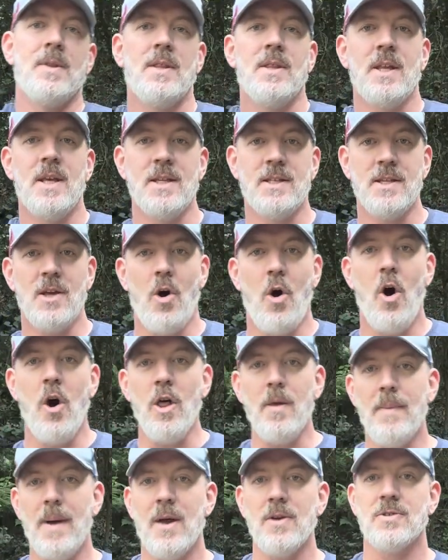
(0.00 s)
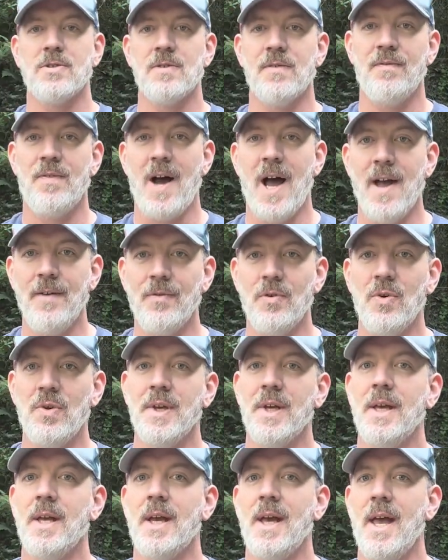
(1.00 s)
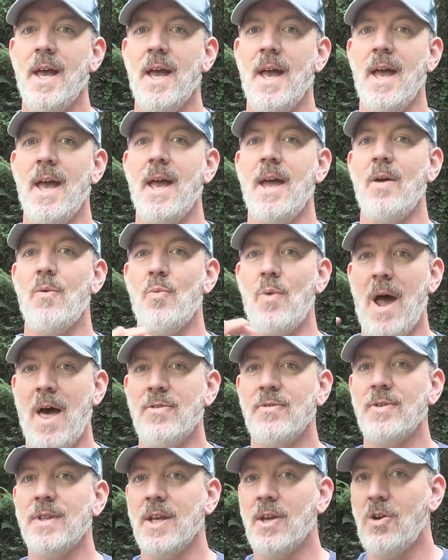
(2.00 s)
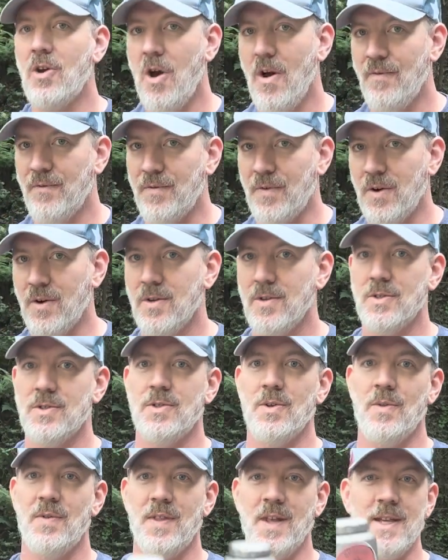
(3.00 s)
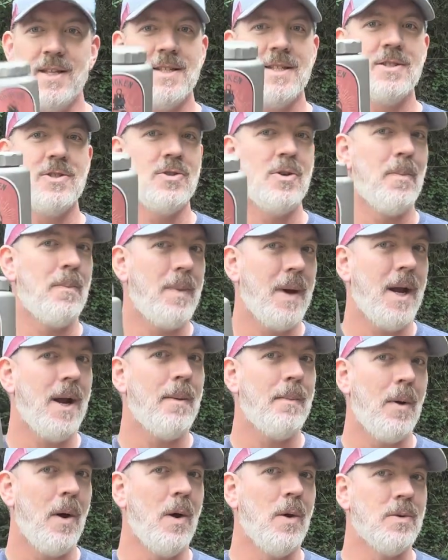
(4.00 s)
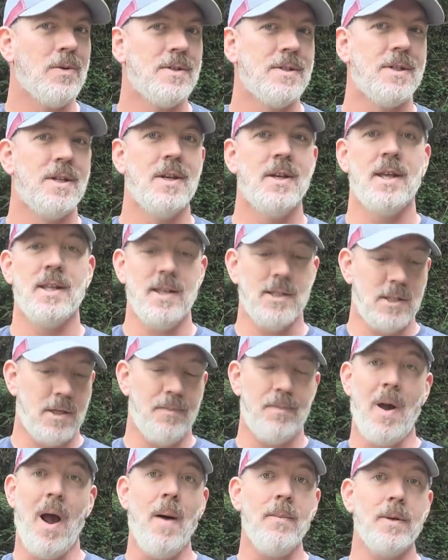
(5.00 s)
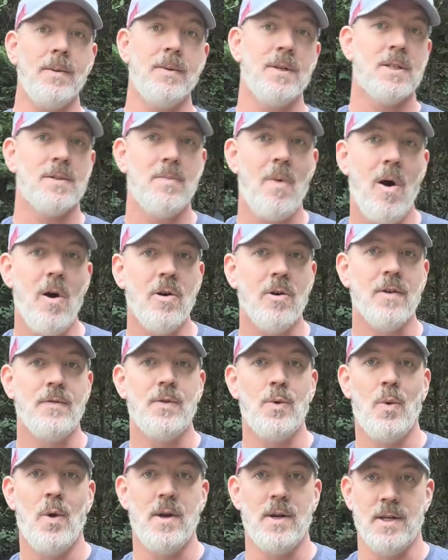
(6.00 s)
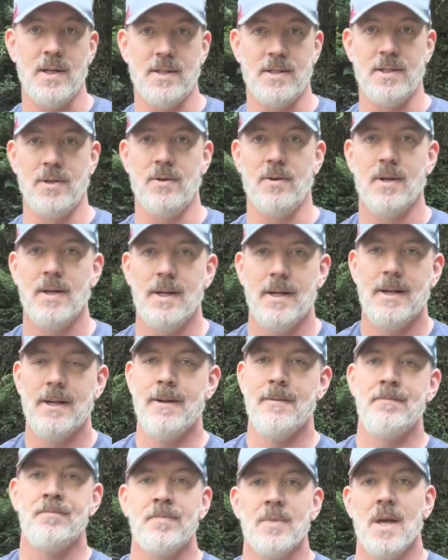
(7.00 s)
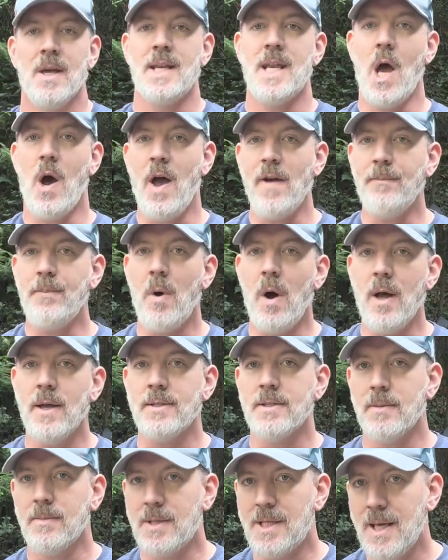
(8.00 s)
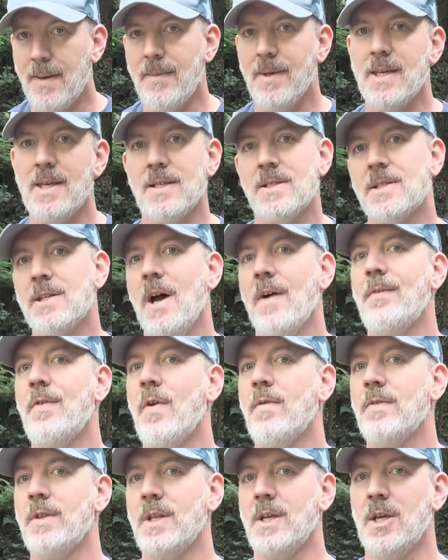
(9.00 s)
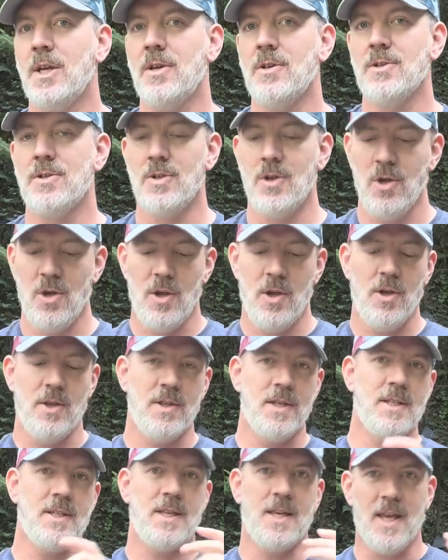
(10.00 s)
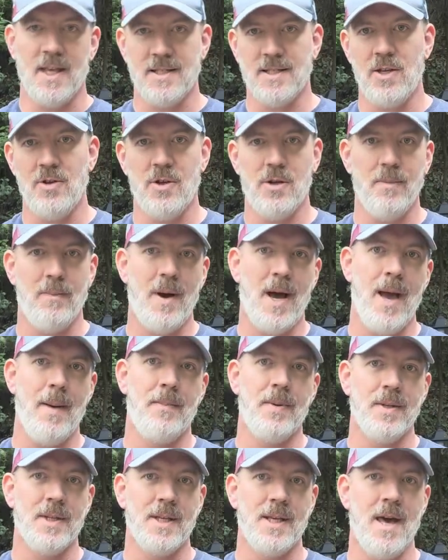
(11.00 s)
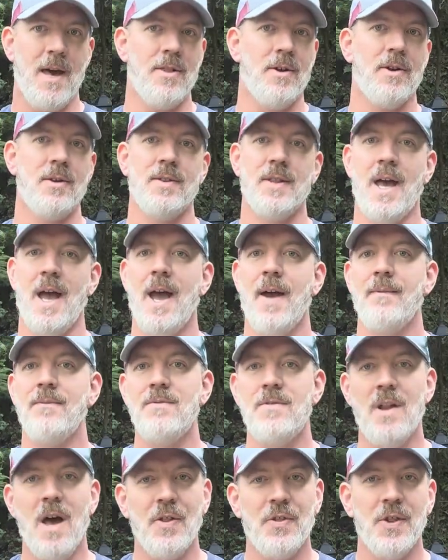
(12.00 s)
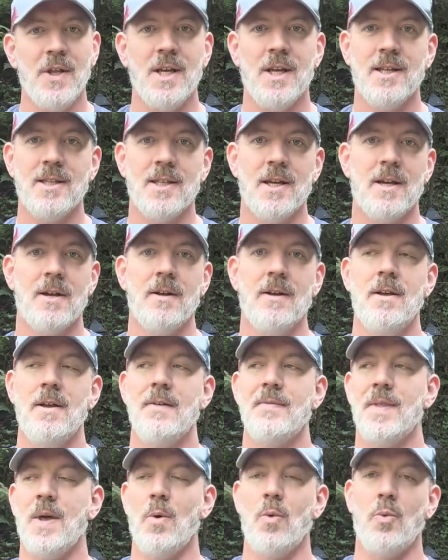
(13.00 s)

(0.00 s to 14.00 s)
It's all about survival rather than comfort. So this is your bare bones. And this could probably be smaller if you wanted it to. Now I've bought some gimmicky stuff over the years, these kits that you can buy put together that have nothing in there that will